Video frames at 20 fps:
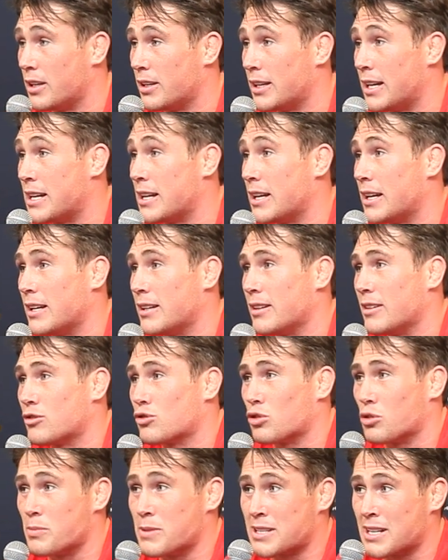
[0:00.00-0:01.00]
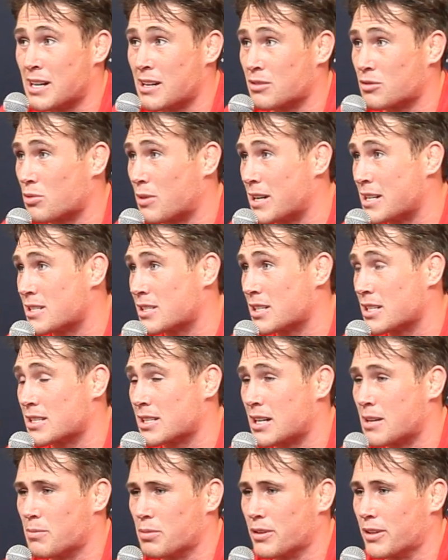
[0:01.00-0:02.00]
He took me down twice, three
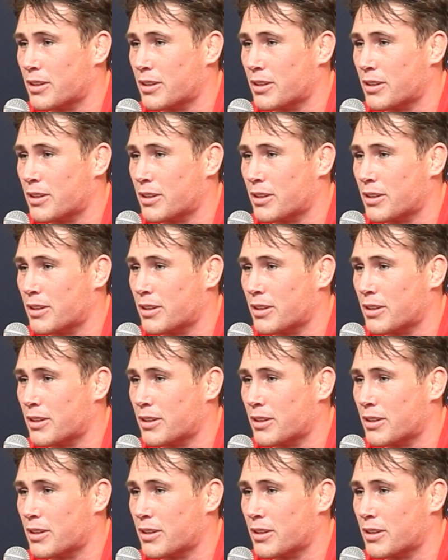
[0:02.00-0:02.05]
times, but